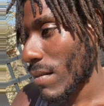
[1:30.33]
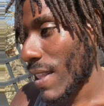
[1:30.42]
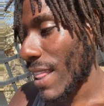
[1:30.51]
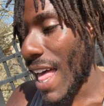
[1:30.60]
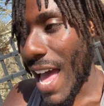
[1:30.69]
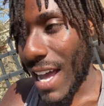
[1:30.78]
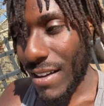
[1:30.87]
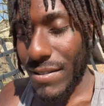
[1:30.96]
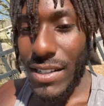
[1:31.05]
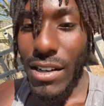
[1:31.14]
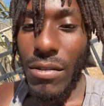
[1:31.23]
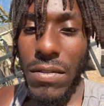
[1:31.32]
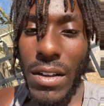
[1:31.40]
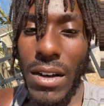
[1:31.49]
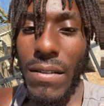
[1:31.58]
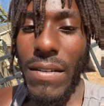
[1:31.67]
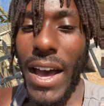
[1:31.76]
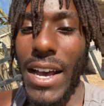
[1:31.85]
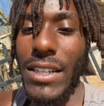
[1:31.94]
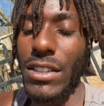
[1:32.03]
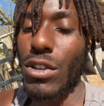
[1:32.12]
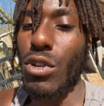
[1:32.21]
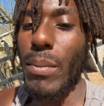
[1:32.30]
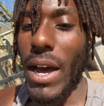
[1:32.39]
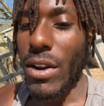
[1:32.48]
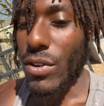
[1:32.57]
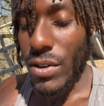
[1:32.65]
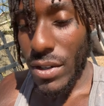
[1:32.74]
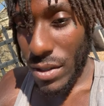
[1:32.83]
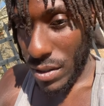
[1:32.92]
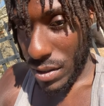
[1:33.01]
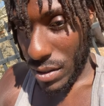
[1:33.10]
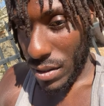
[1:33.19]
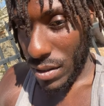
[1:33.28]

Lack of self-love has no boundaries.